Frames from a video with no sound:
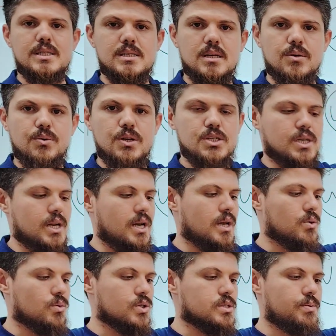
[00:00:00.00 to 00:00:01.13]
acceleration and
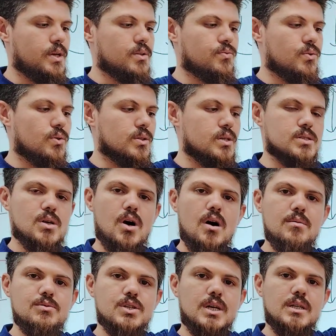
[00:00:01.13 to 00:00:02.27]
angular speed for this
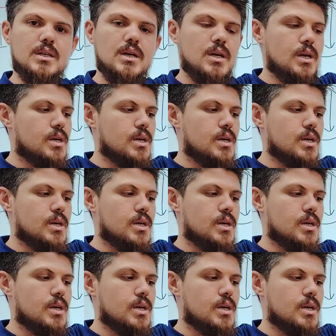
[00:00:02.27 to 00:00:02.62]
object,